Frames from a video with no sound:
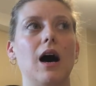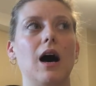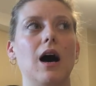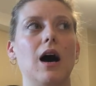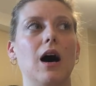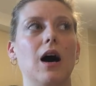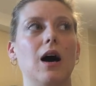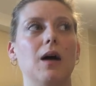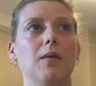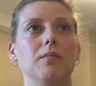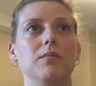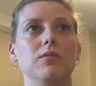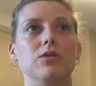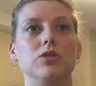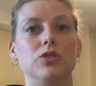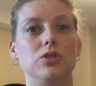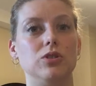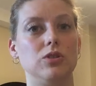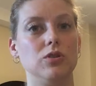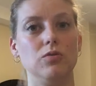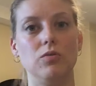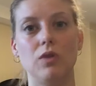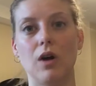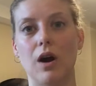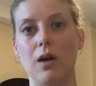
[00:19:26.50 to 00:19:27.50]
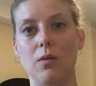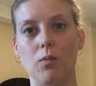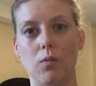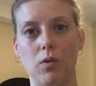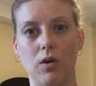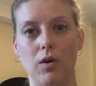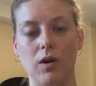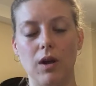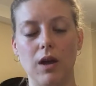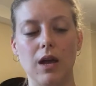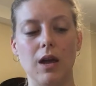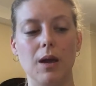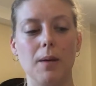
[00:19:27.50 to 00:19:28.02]
Do not
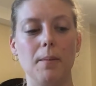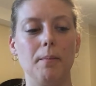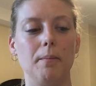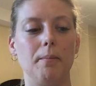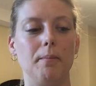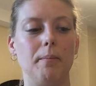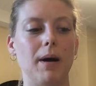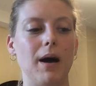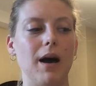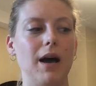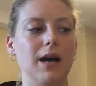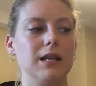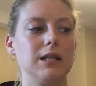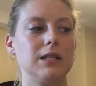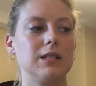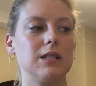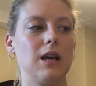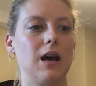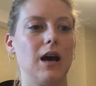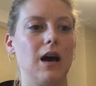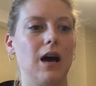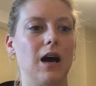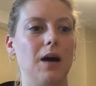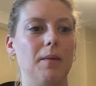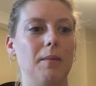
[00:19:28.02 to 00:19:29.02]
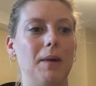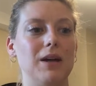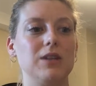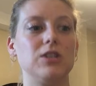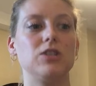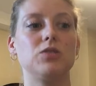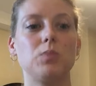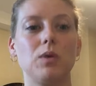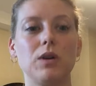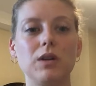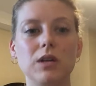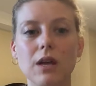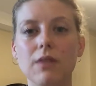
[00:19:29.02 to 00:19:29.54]
worry. But I
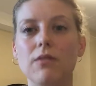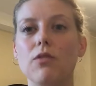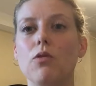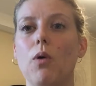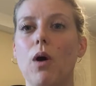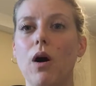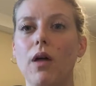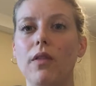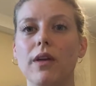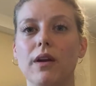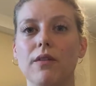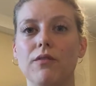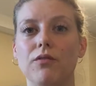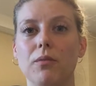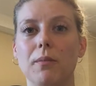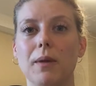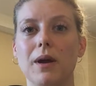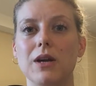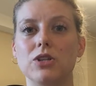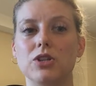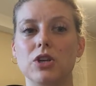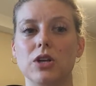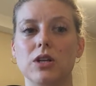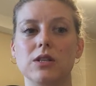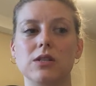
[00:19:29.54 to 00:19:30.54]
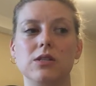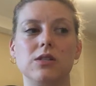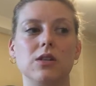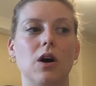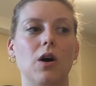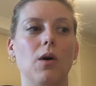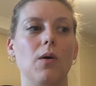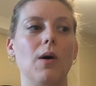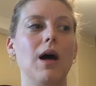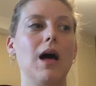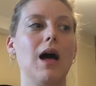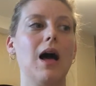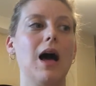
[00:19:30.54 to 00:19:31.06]
just wanted to give you all the information.
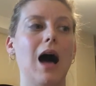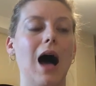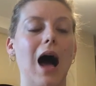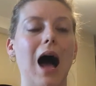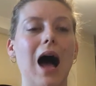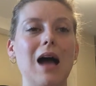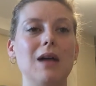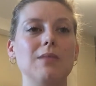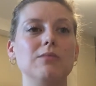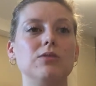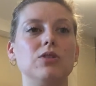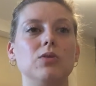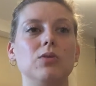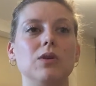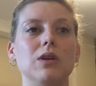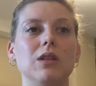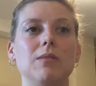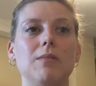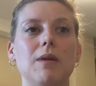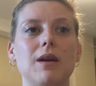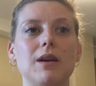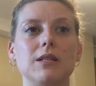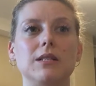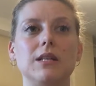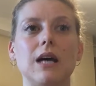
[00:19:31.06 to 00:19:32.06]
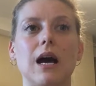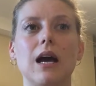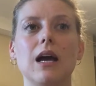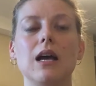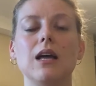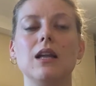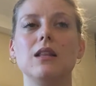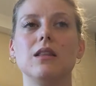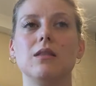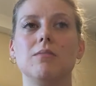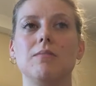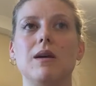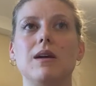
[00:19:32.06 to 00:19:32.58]
So I'm doing the MAID
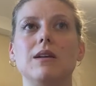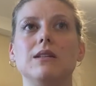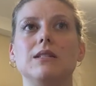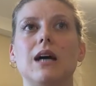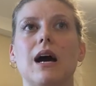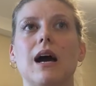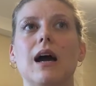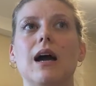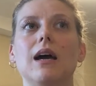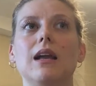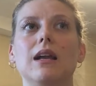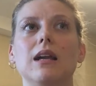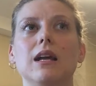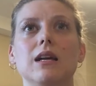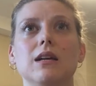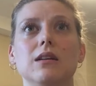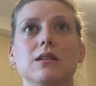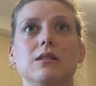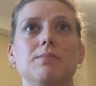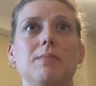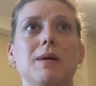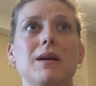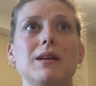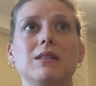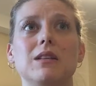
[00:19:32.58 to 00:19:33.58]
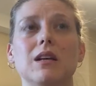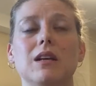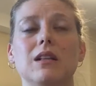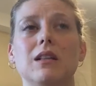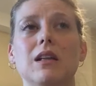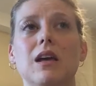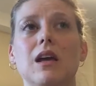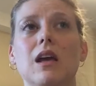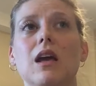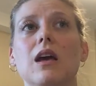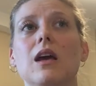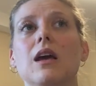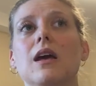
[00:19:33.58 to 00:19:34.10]
diet. The MAID diet is
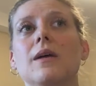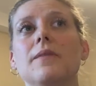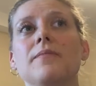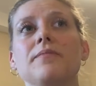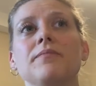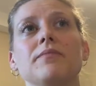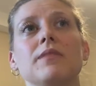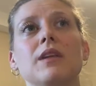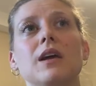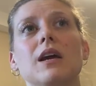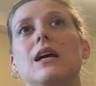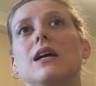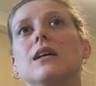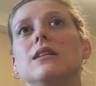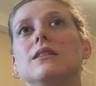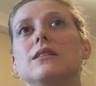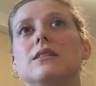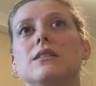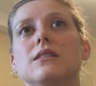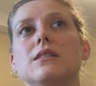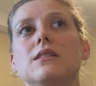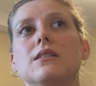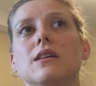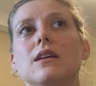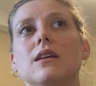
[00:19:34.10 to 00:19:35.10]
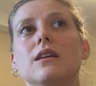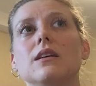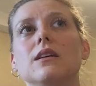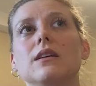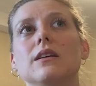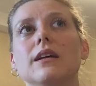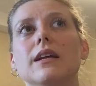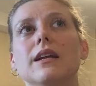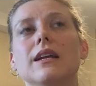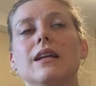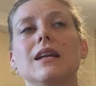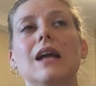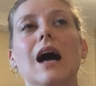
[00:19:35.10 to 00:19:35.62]
basically, it's
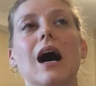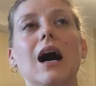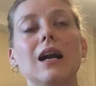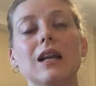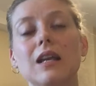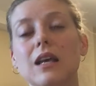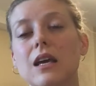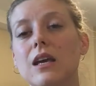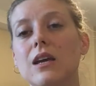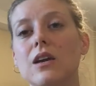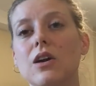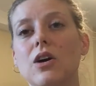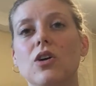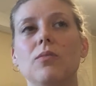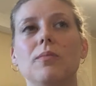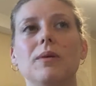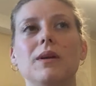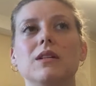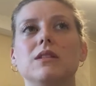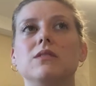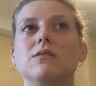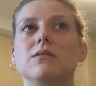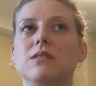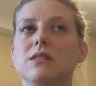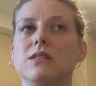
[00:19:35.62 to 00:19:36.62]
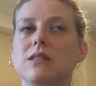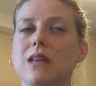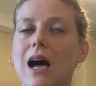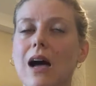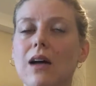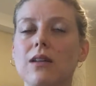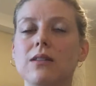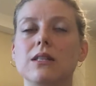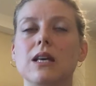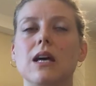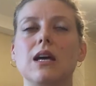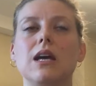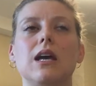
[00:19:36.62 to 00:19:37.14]
not keto, but it
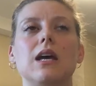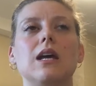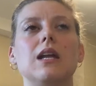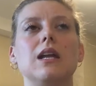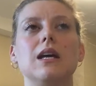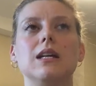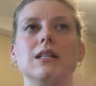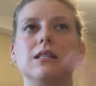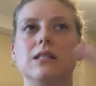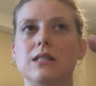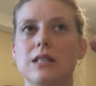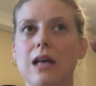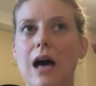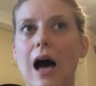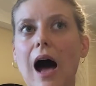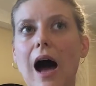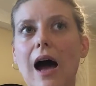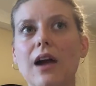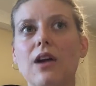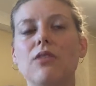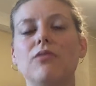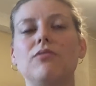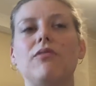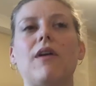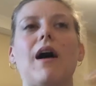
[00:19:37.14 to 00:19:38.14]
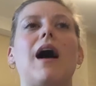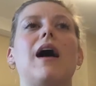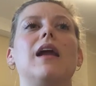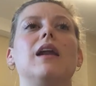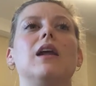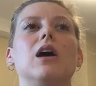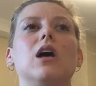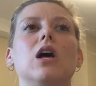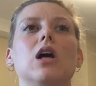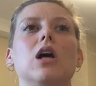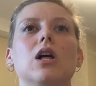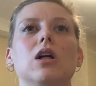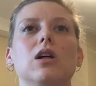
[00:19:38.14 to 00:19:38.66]
sounds like it. It's higher
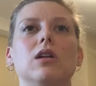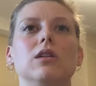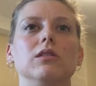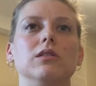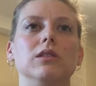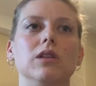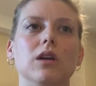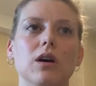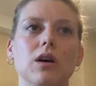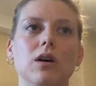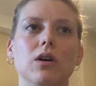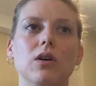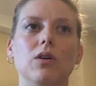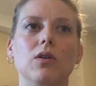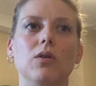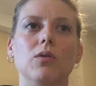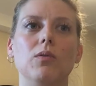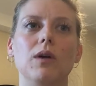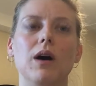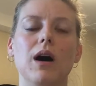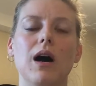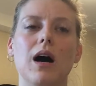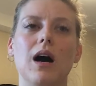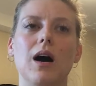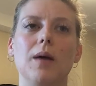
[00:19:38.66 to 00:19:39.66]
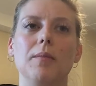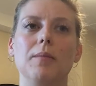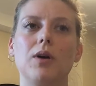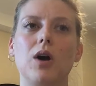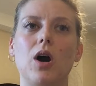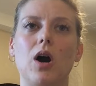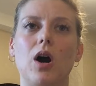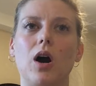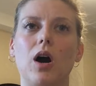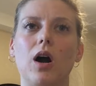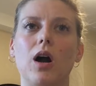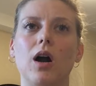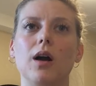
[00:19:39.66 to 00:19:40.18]
fat, low
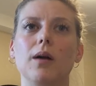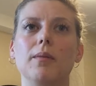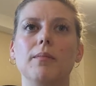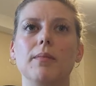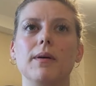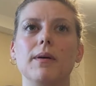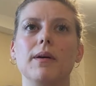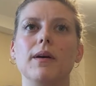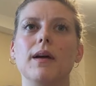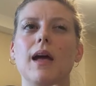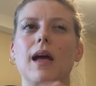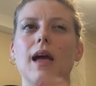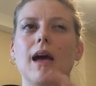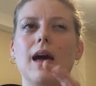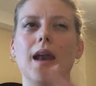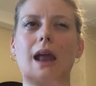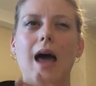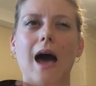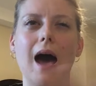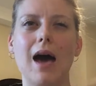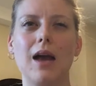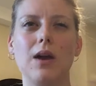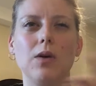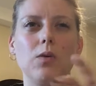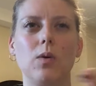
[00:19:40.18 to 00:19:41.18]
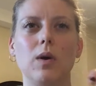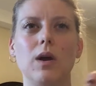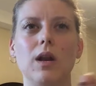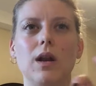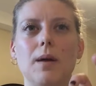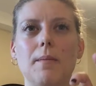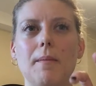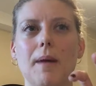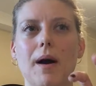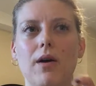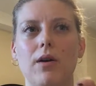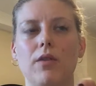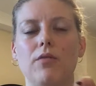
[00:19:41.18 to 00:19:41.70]
carb, and
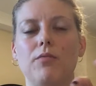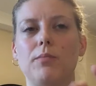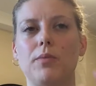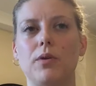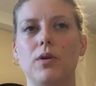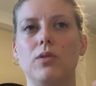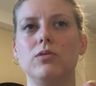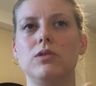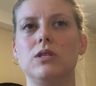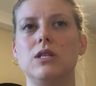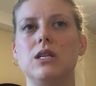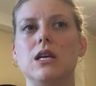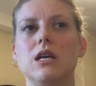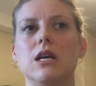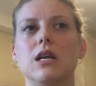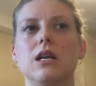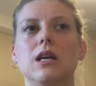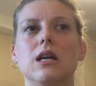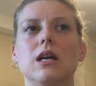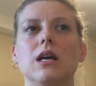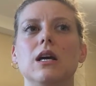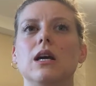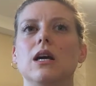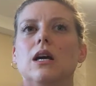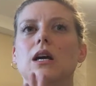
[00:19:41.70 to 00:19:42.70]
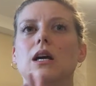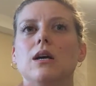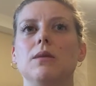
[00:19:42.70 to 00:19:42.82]
adequate amount of protein.